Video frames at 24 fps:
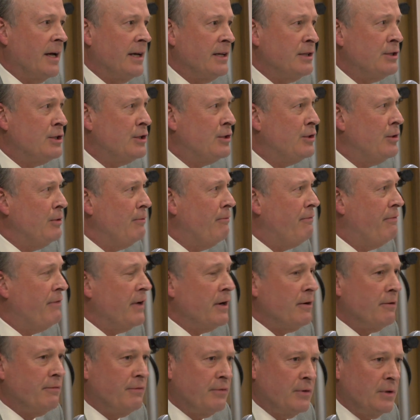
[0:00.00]
is too
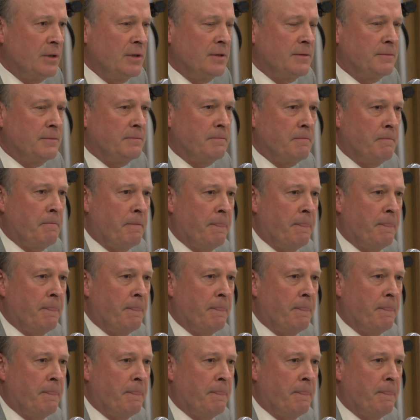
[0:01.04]
fearful